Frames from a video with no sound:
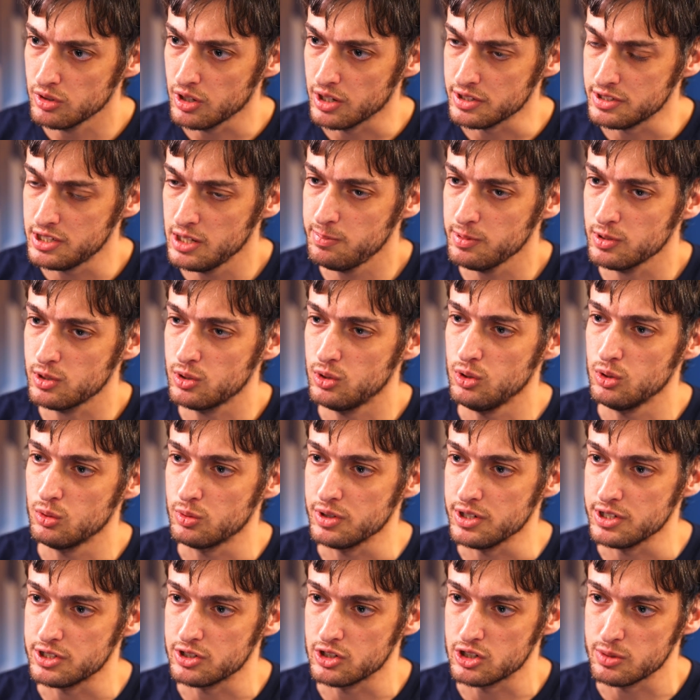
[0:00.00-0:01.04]
a typical
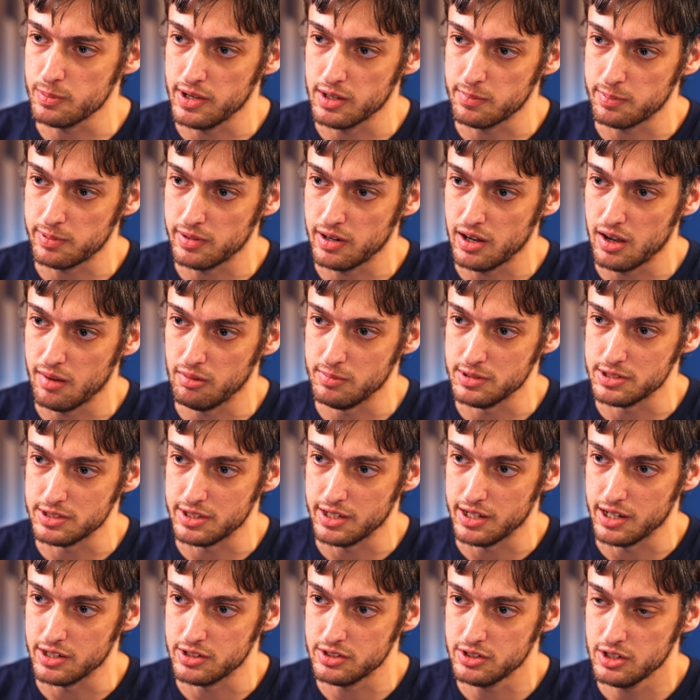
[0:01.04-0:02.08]
research math problem is
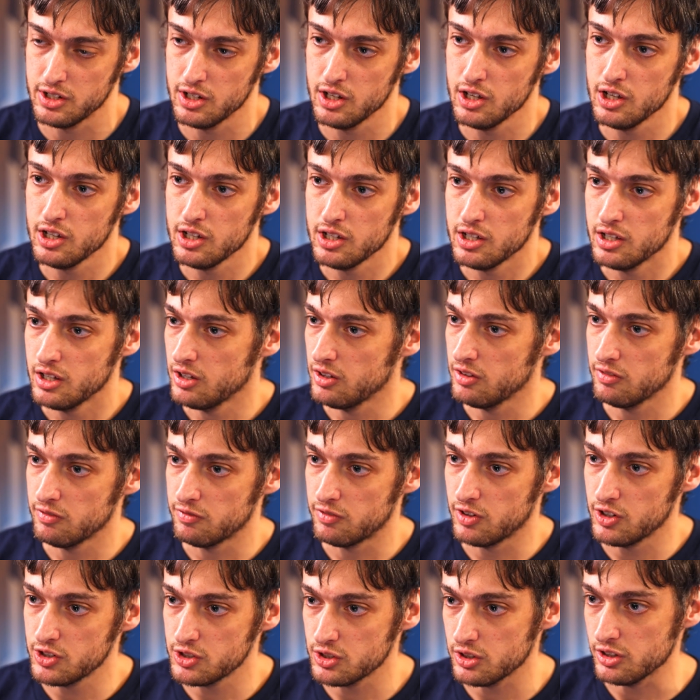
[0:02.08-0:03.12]
that
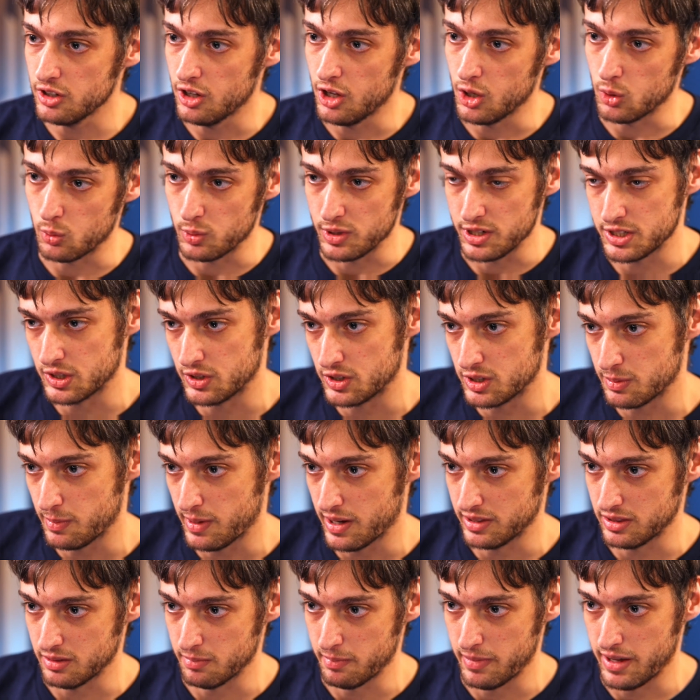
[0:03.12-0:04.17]
virtually all research
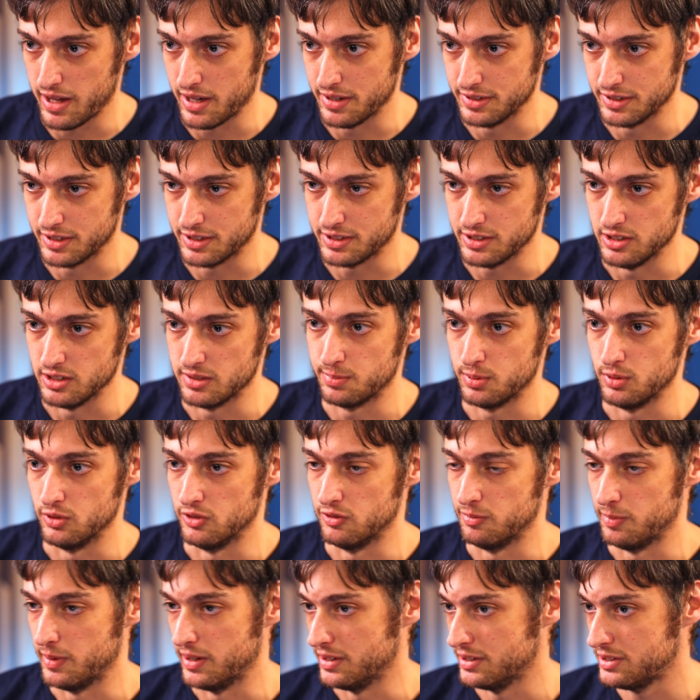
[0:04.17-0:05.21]
mathematics is
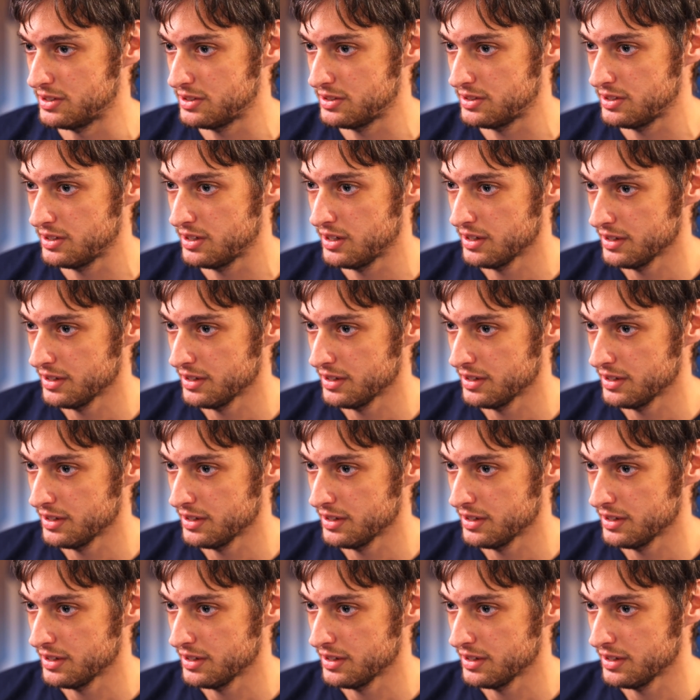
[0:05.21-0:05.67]
proof based.